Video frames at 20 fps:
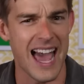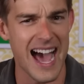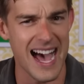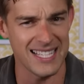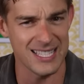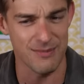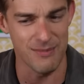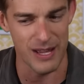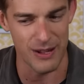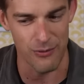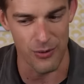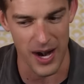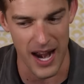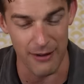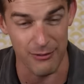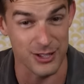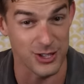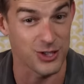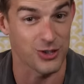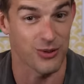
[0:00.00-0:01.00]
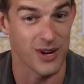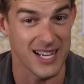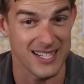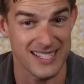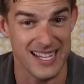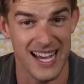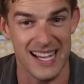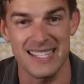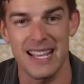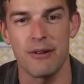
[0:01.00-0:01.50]
asked me what I was
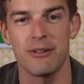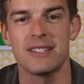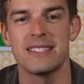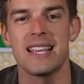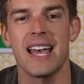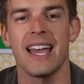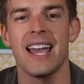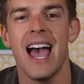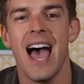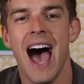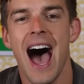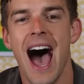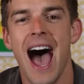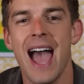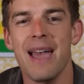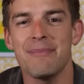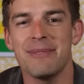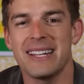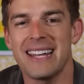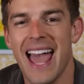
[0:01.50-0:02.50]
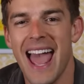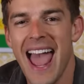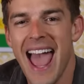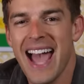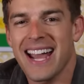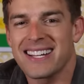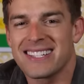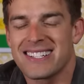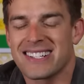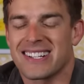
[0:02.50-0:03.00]
dressed as, I would say, I'm an
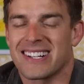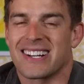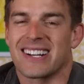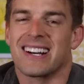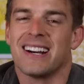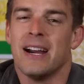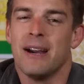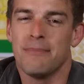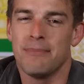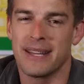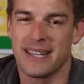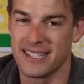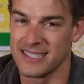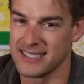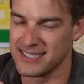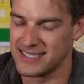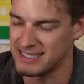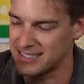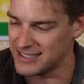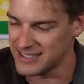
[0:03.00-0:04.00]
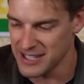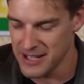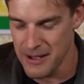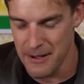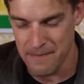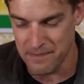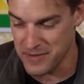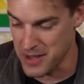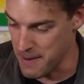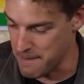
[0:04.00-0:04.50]
actor, because
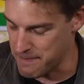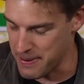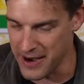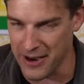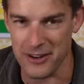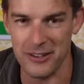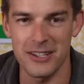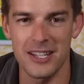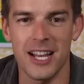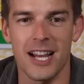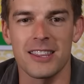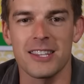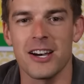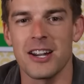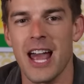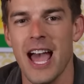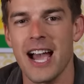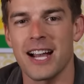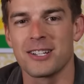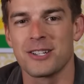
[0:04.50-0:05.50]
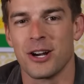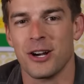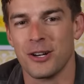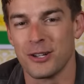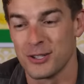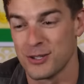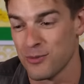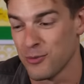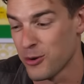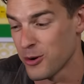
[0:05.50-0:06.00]
apparently I thought
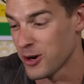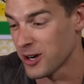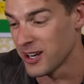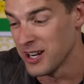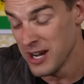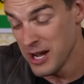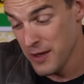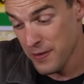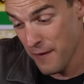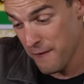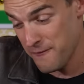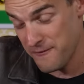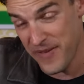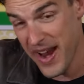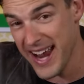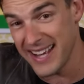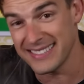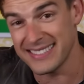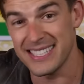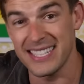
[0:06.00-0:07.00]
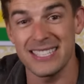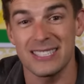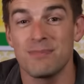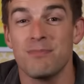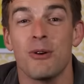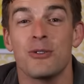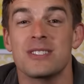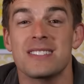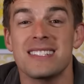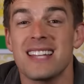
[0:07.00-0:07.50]
actors wore the fanciest,
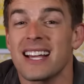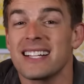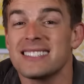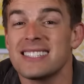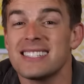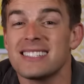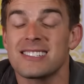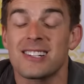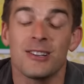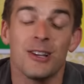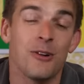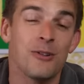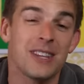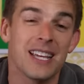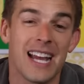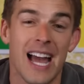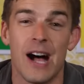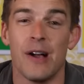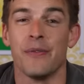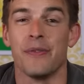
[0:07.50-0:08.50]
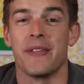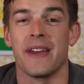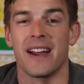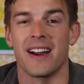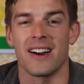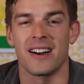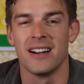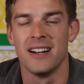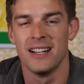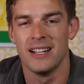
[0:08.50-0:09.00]
most nicest clothing out
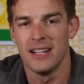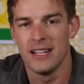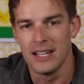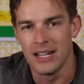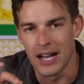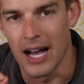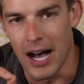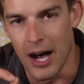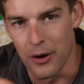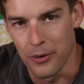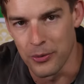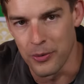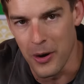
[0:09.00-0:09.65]
there. How